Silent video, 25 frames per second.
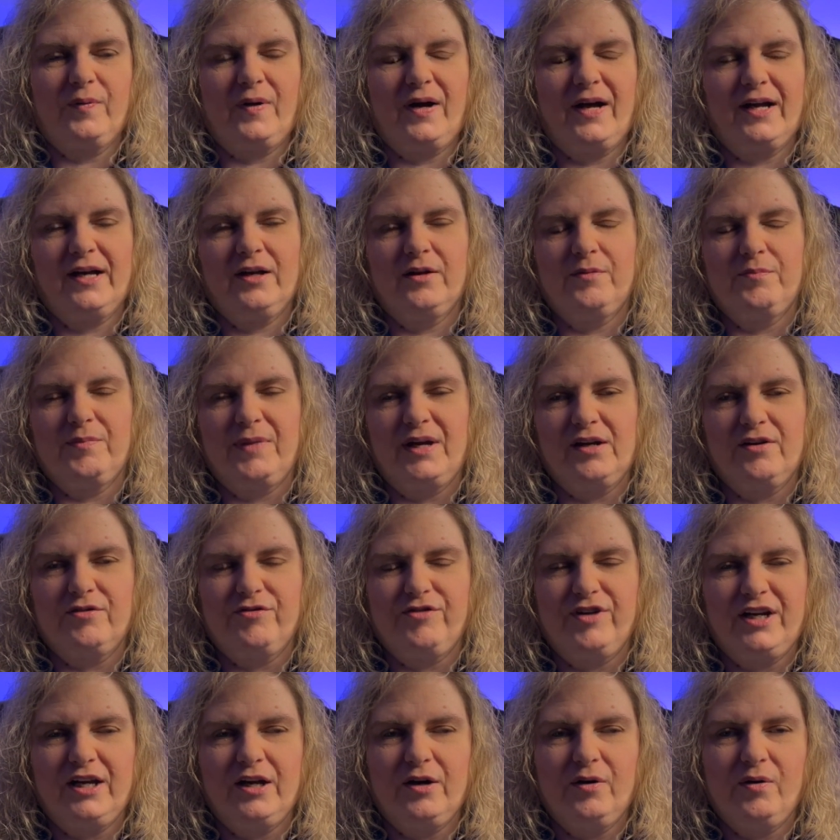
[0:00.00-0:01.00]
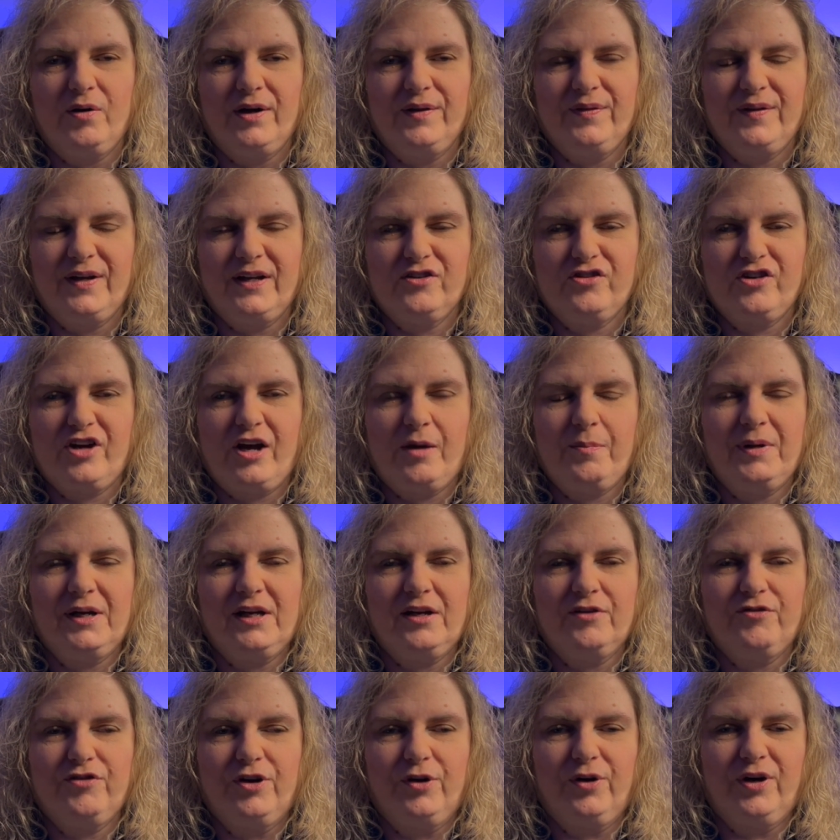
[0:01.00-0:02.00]
I could make a video on that topic
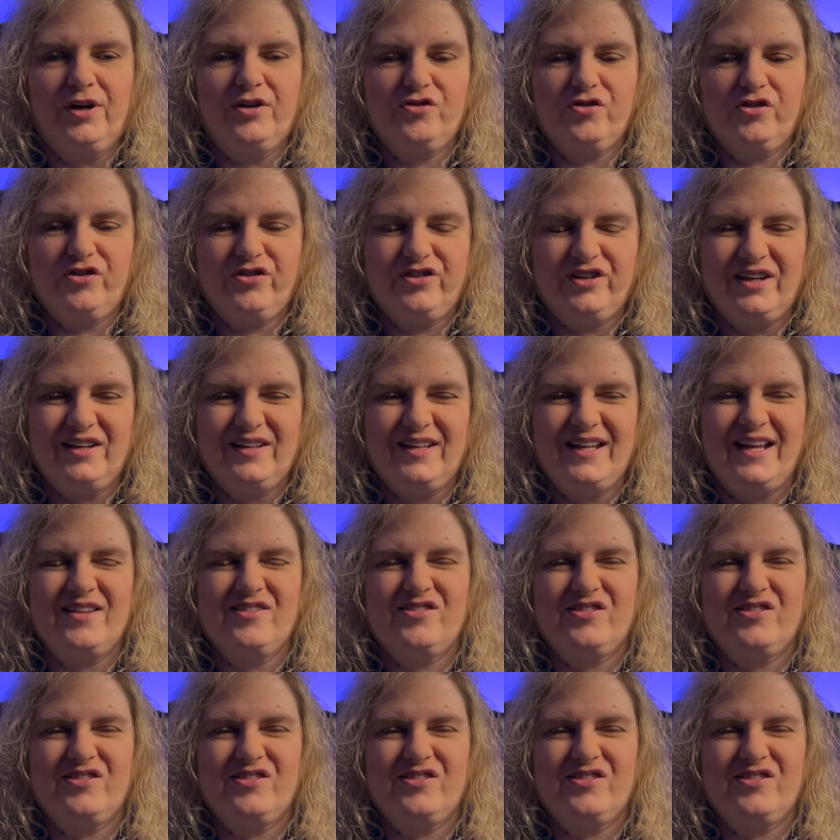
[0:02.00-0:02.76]
if you're interested in that.